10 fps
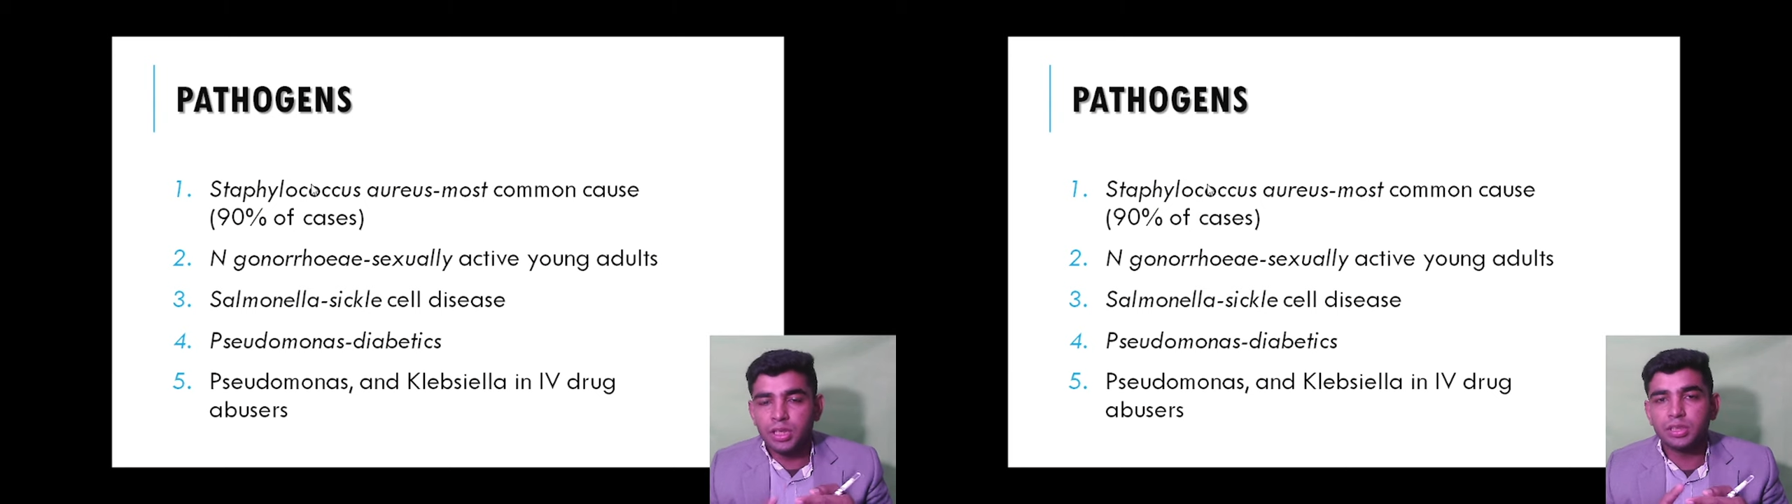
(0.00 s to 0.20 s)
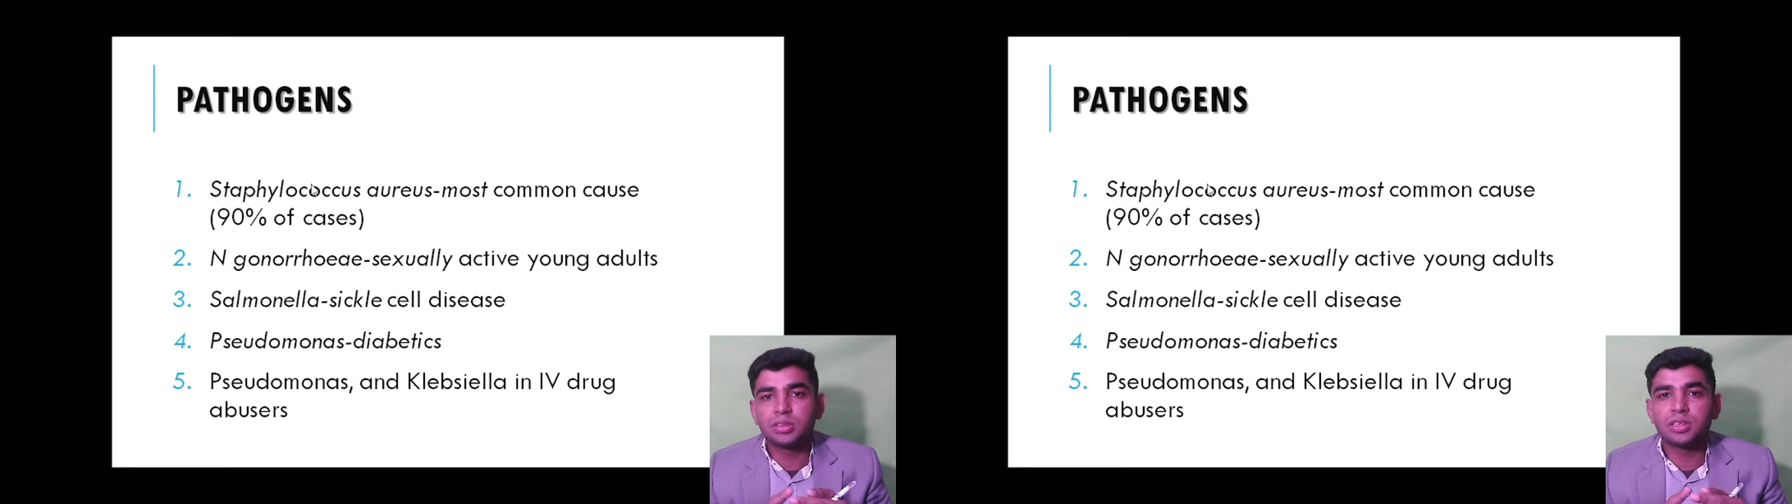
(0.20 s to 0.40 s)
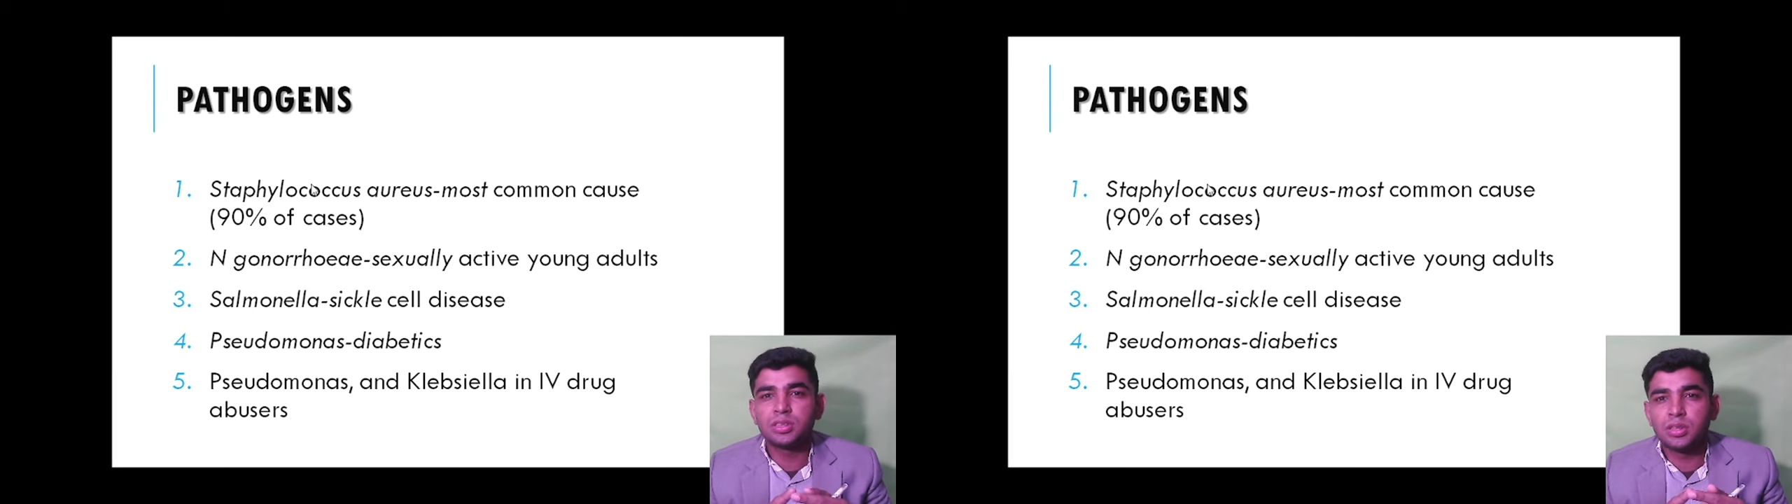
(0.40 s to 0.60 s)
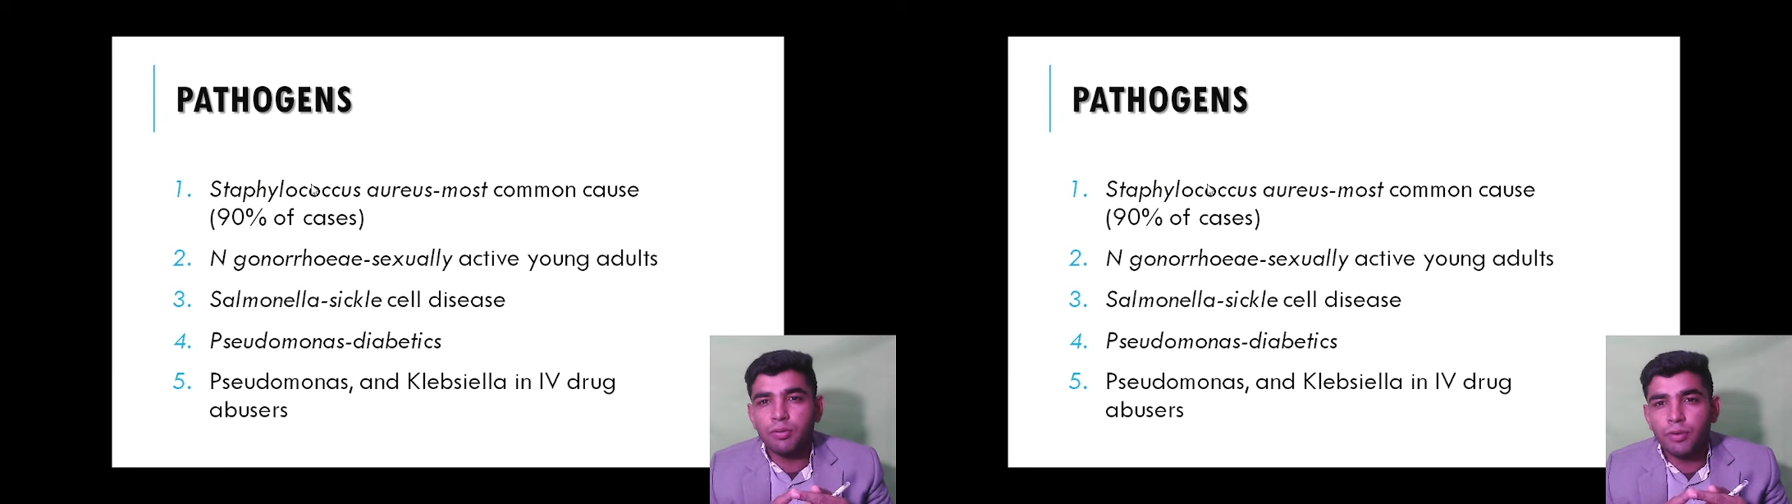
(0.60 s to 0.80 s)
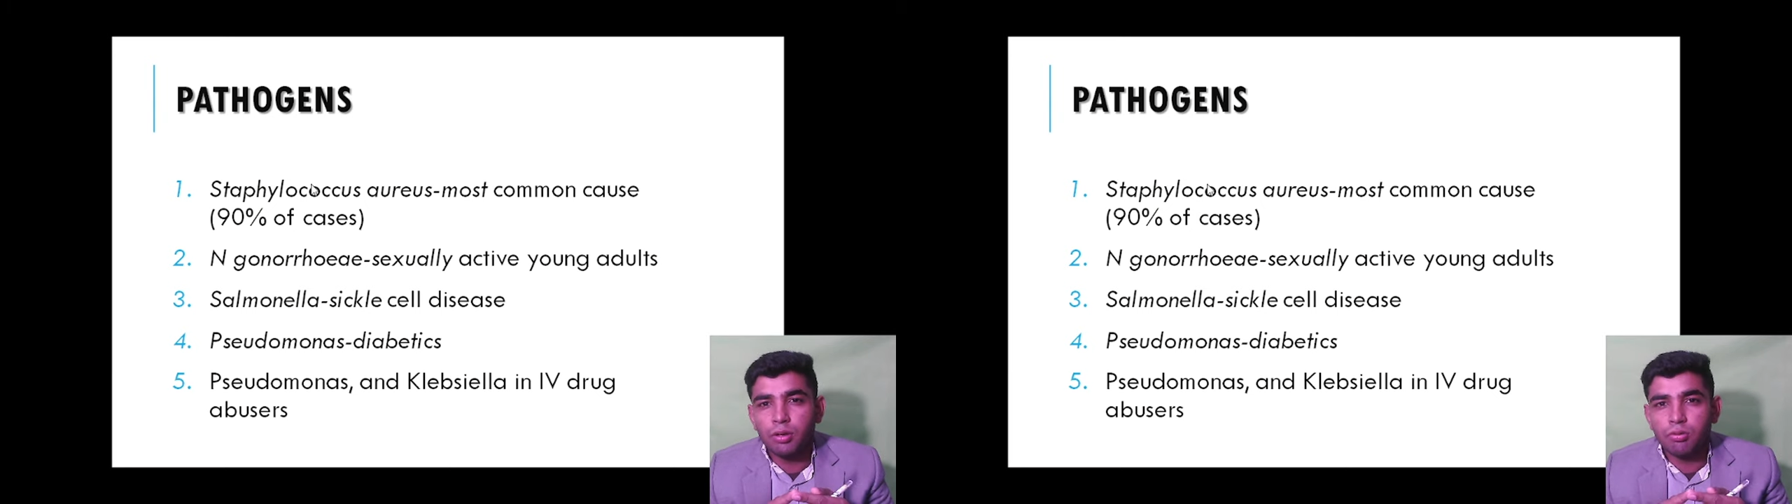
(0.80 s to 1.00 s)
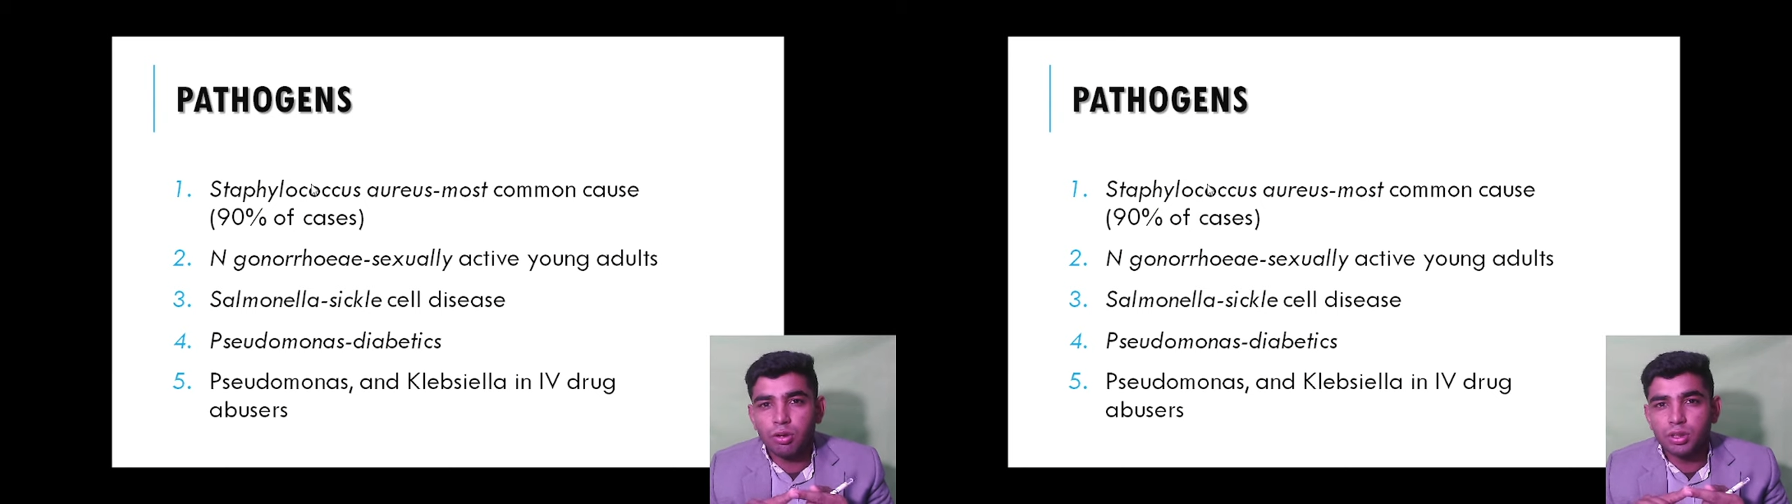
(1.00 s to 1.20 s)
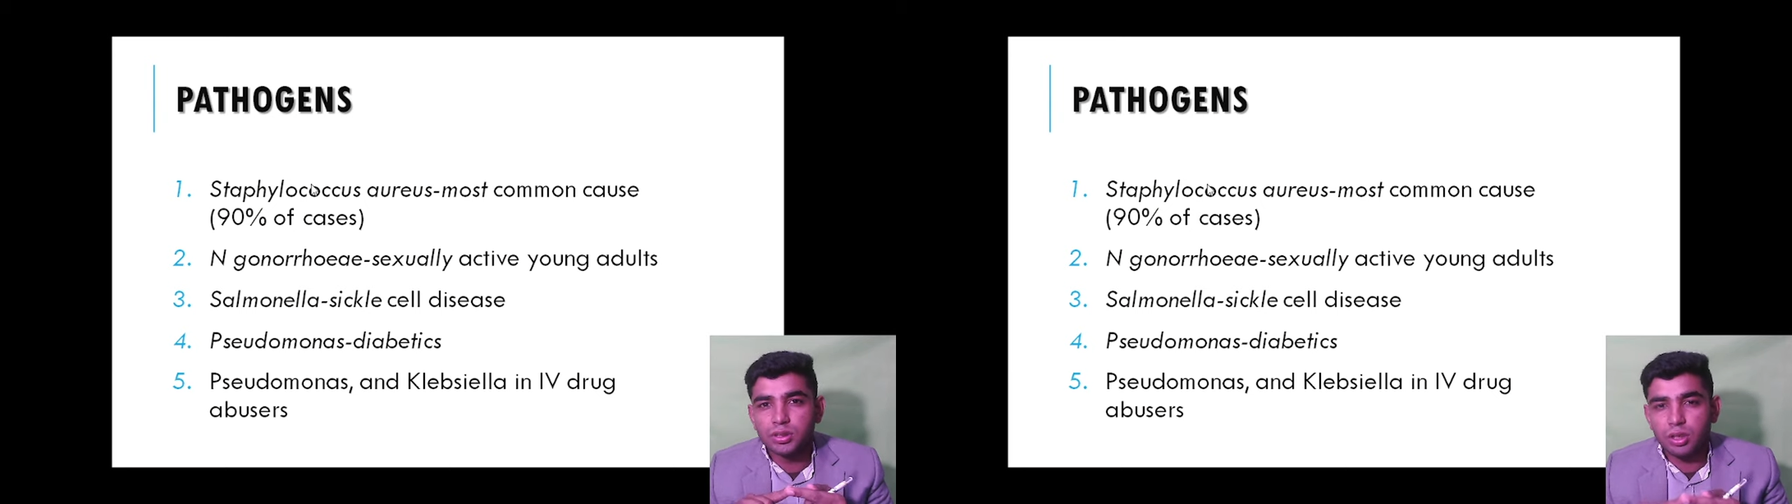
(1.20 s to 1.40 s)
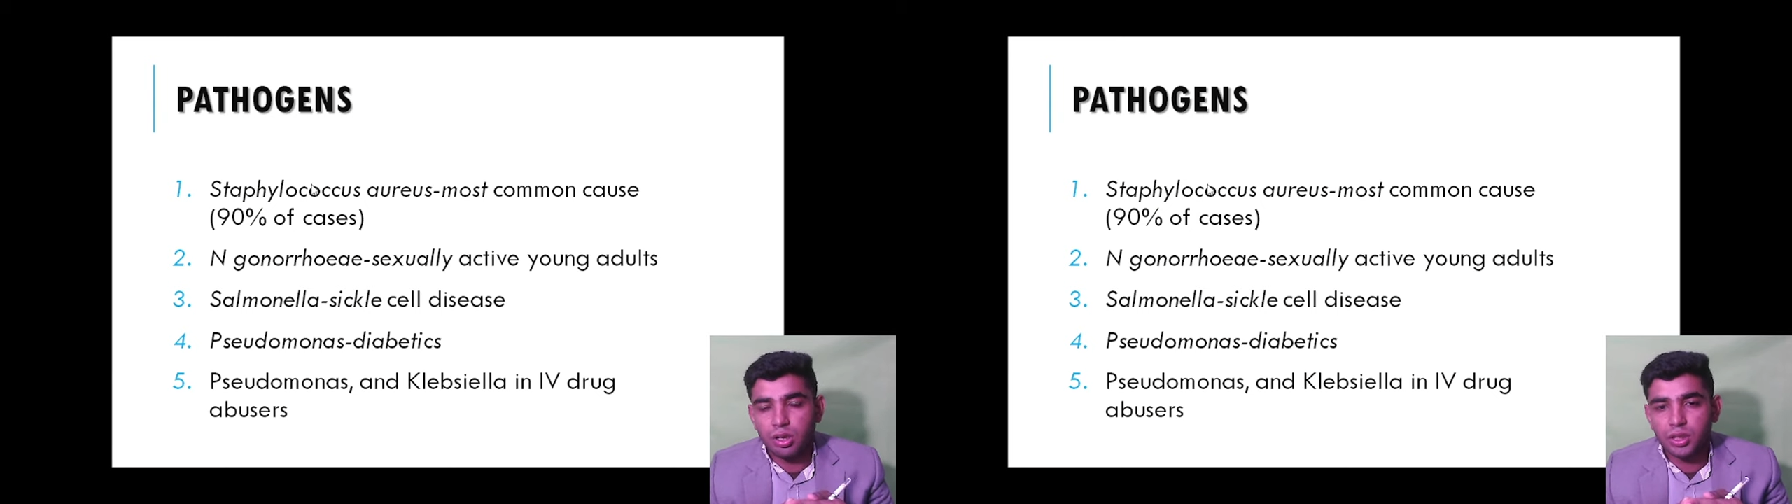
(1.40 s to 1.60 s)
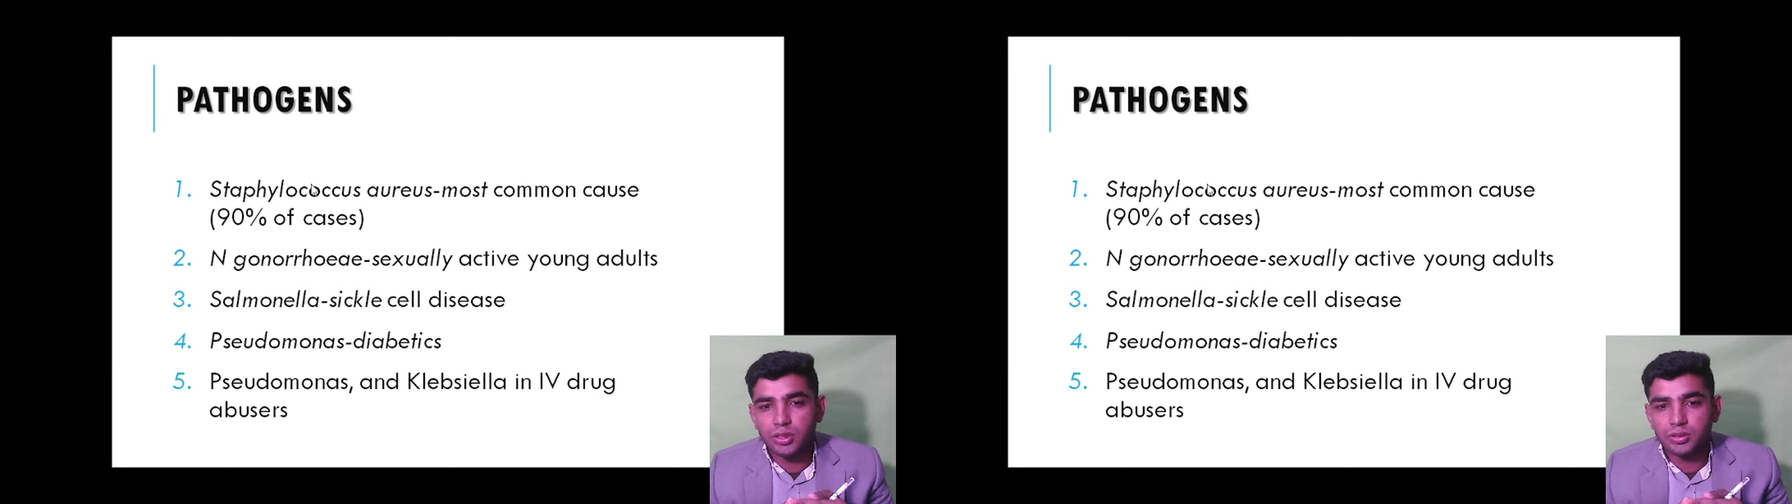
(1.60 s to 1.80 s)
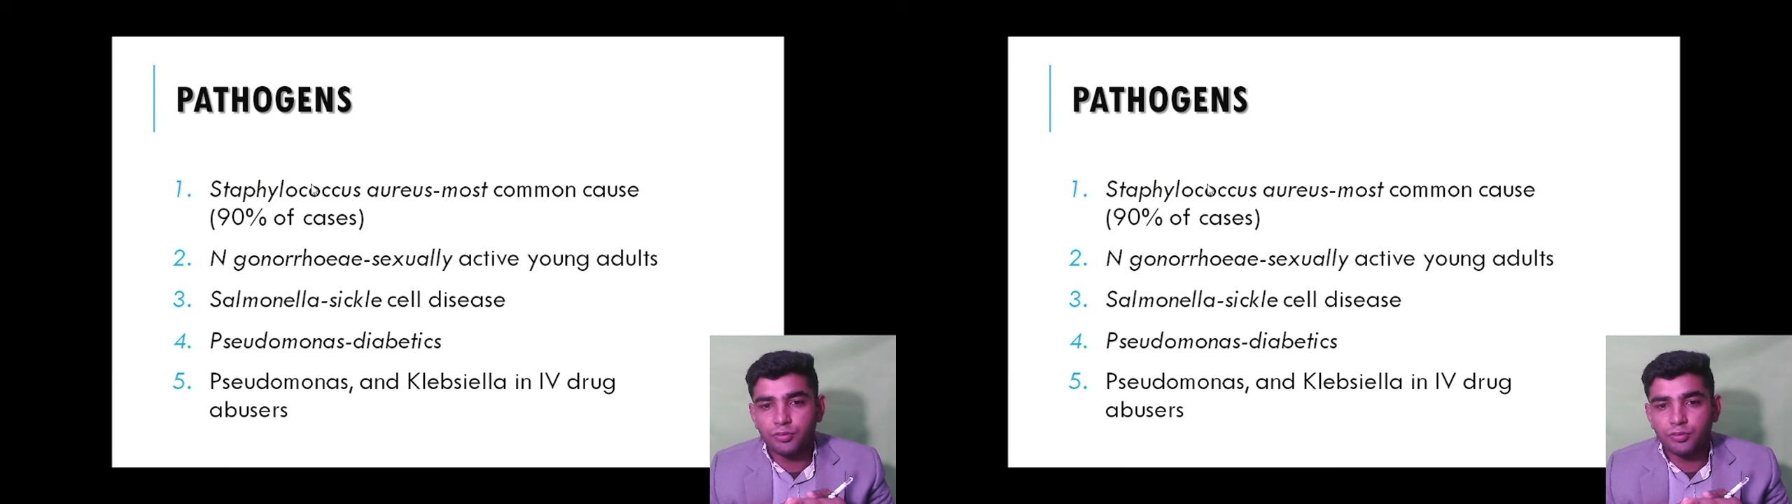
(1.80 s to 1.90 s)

it is the Staphylococcus aureus.